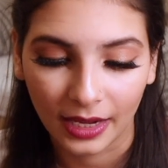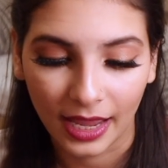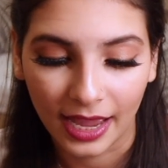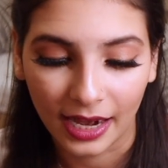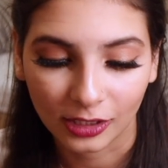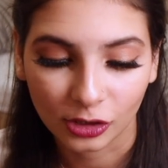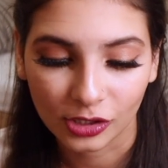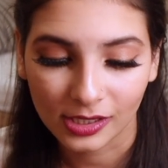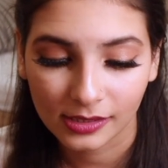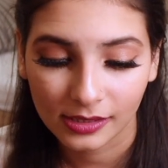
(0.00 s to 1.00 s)
and
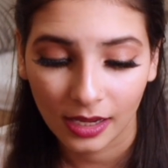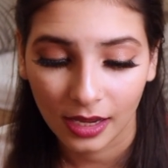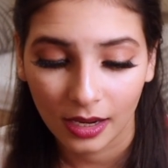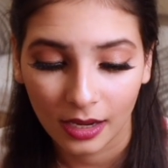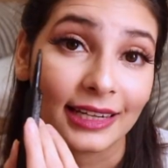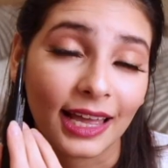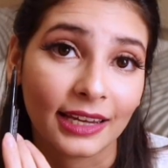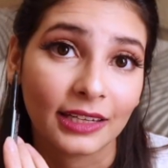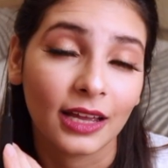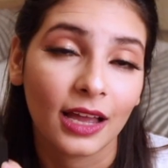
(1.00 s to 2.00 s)
just
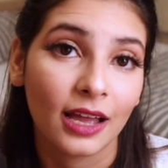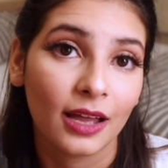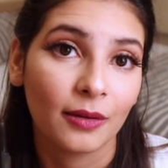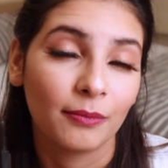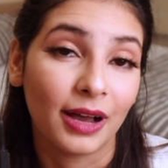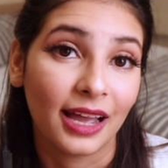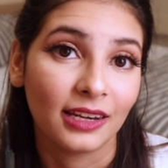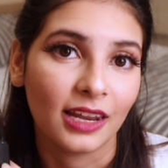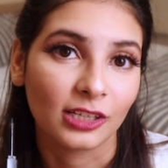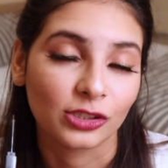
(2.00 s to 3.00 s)
outline my
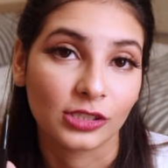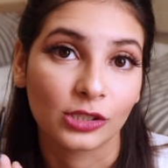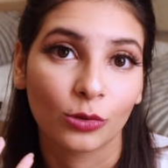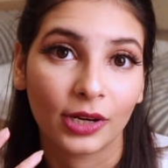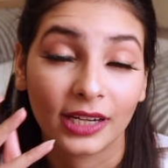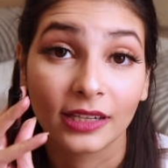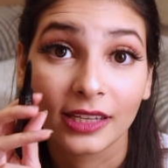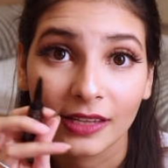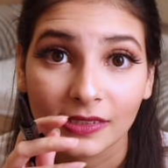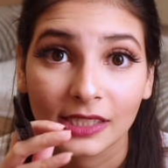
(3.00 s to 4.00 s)
lashes, so it
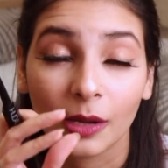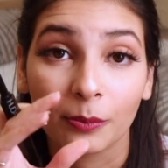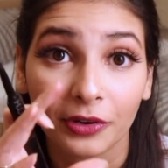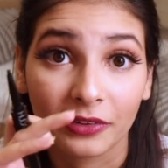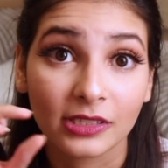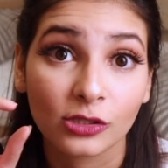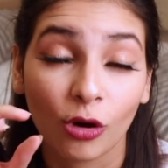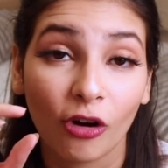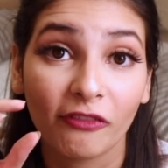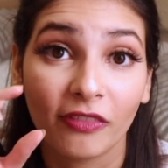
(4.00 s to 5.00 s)
gives the appearance
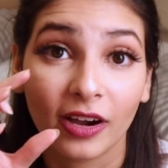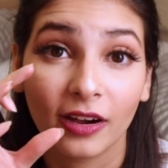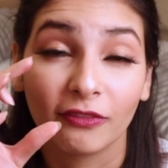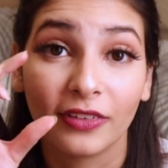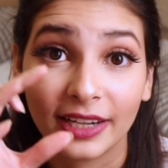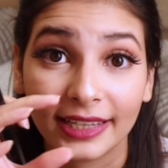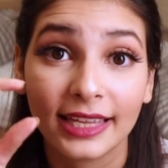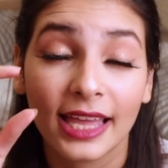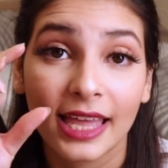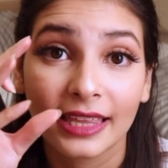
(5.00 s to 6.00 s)
of a very